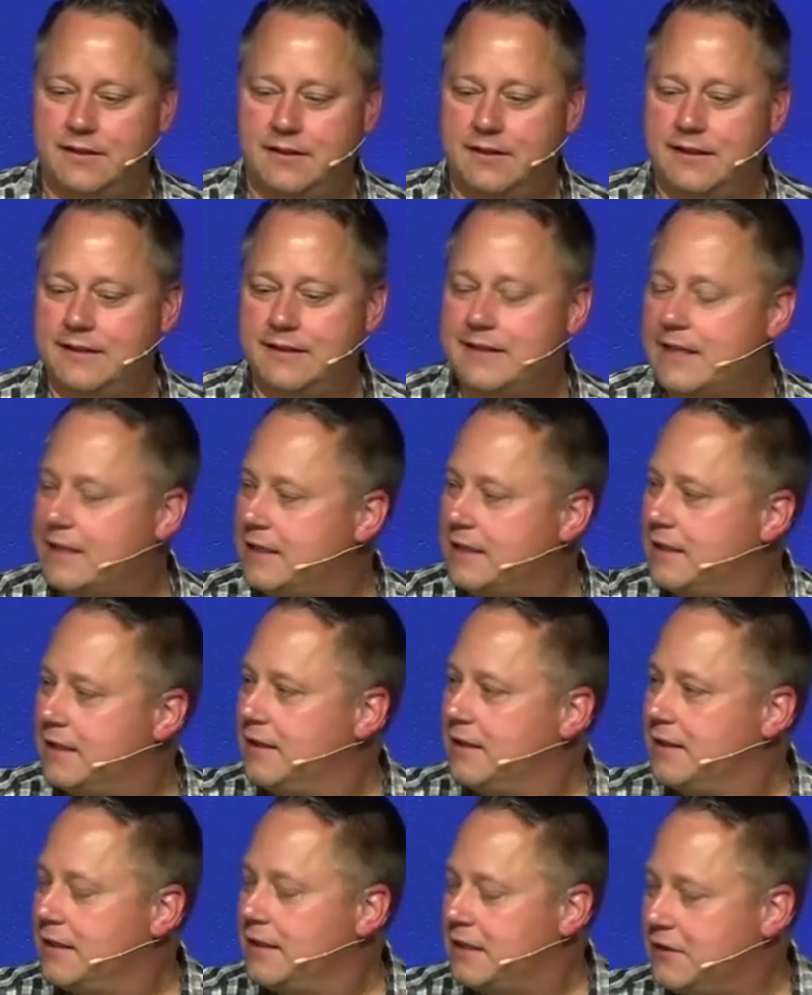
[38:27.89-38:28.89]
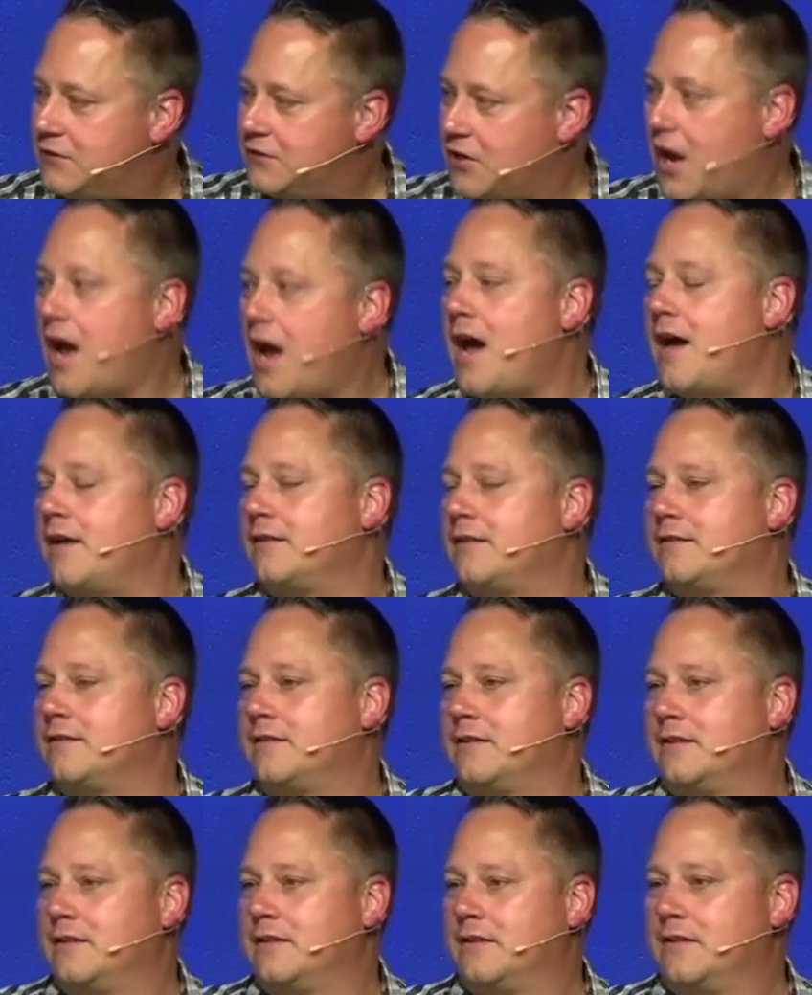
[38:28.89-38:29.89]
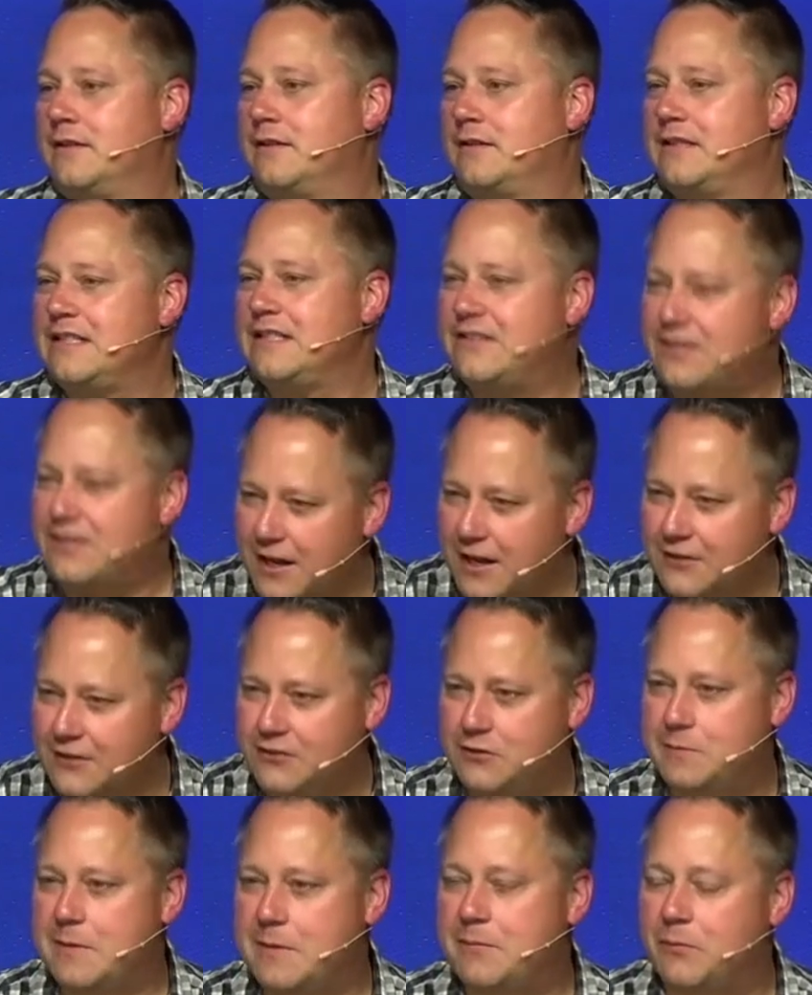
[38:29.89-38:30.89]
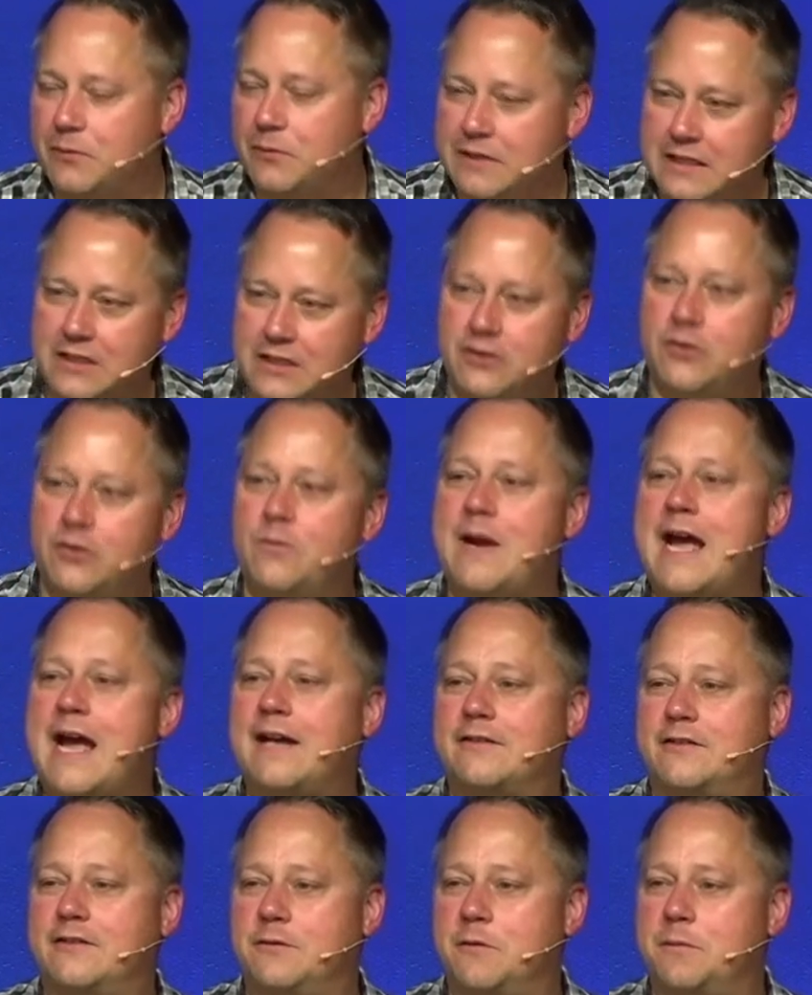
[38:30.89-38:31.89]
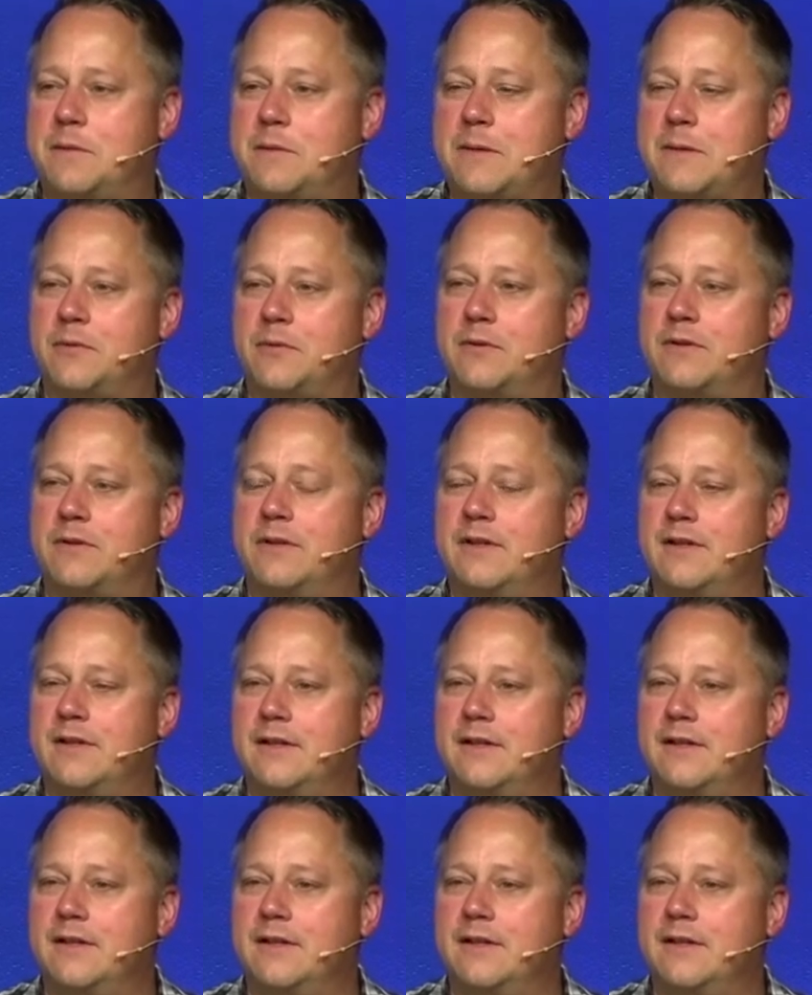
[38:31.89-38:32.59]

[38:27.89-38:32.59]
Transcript: and that he, he taught and he touched people, he interacted with people.